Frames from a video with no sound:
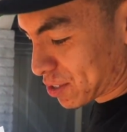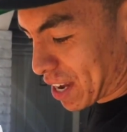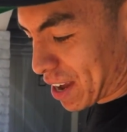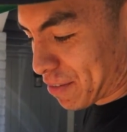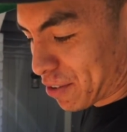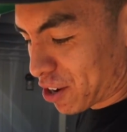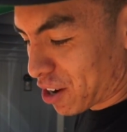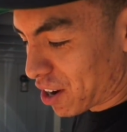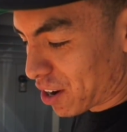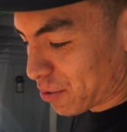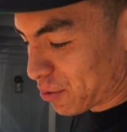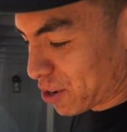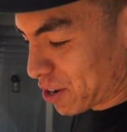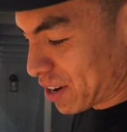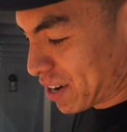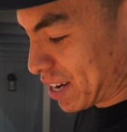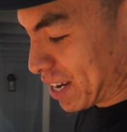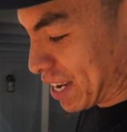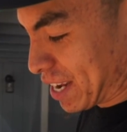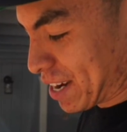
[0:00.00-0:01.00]
have your hardware
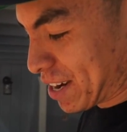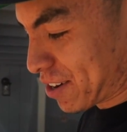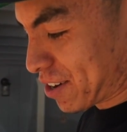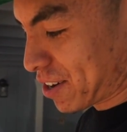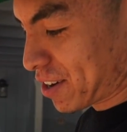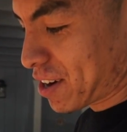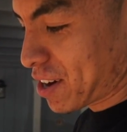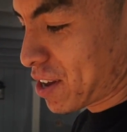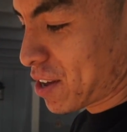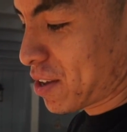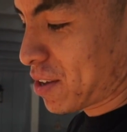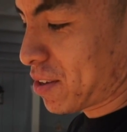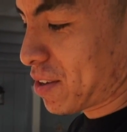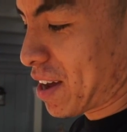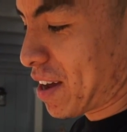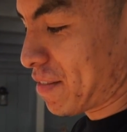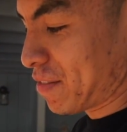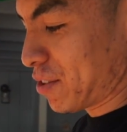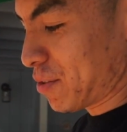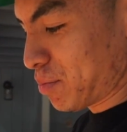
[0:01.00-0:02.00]
in here, you
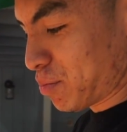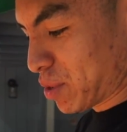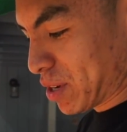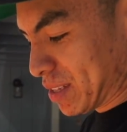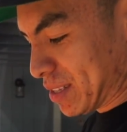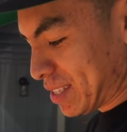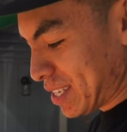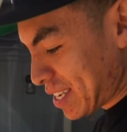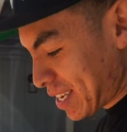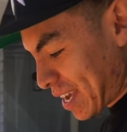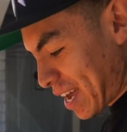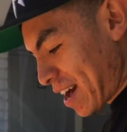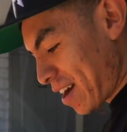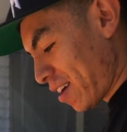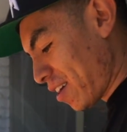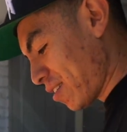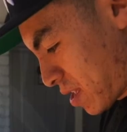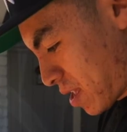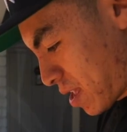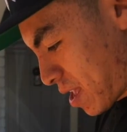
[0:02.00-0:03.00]
have your Bride
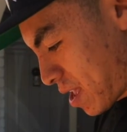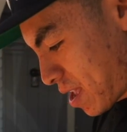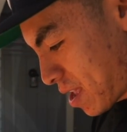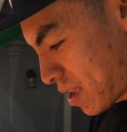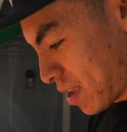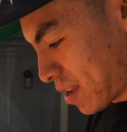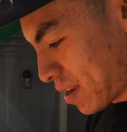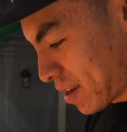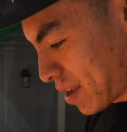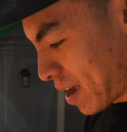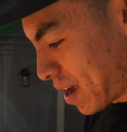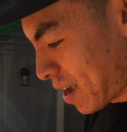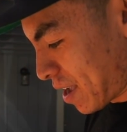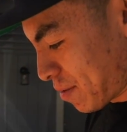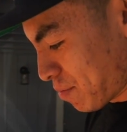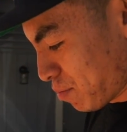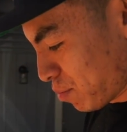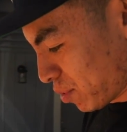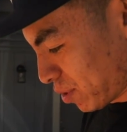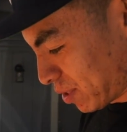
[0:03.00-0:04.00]
decal, and I
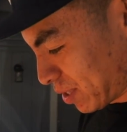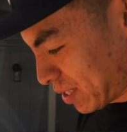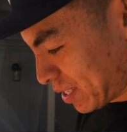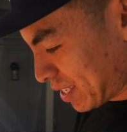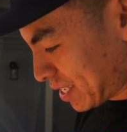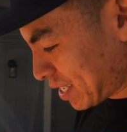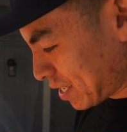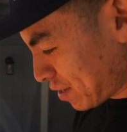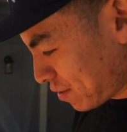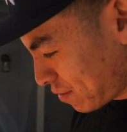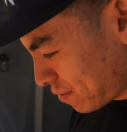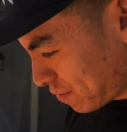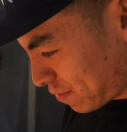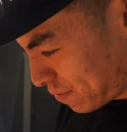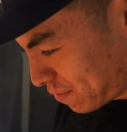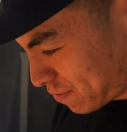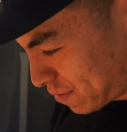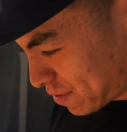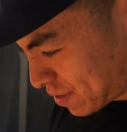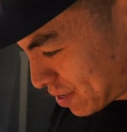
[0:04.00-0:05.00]
believe
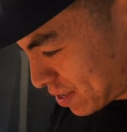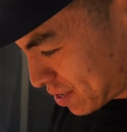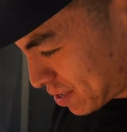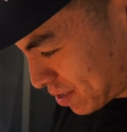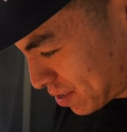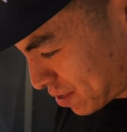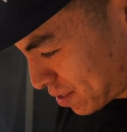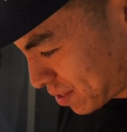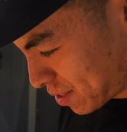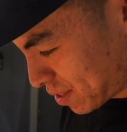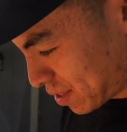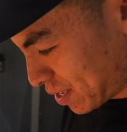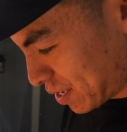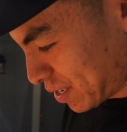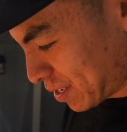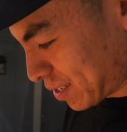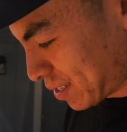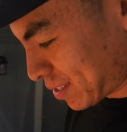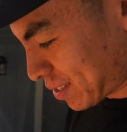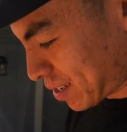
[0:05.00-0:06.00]

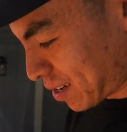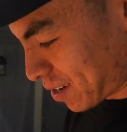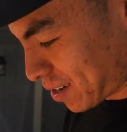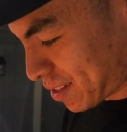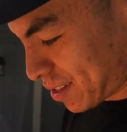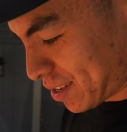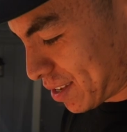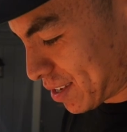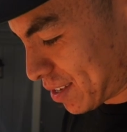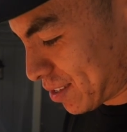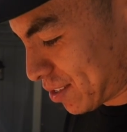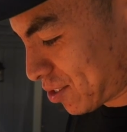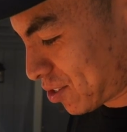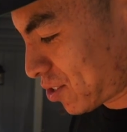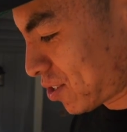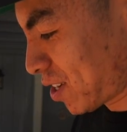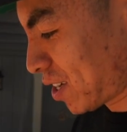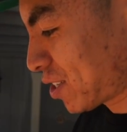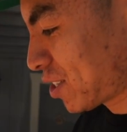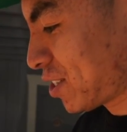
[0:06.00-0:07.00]
these are the
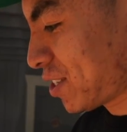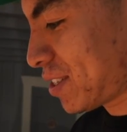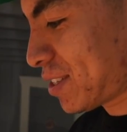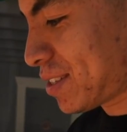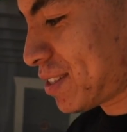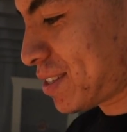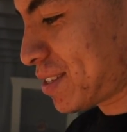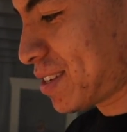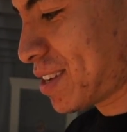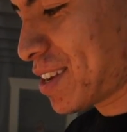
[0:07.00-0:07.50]
instructions